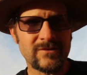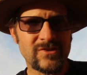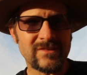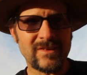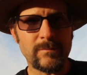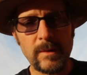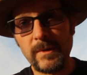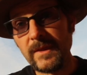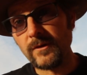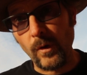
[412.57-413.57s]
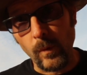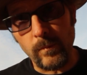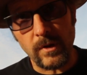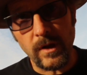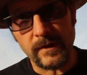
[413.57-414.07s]
suggest that maybe they
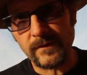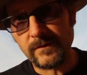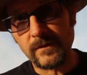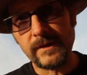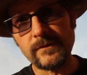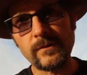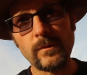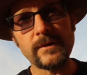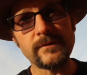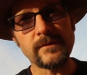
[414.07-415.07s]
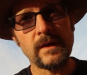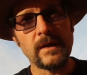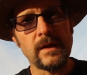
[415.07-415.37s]
don't belong to Scelidosaurus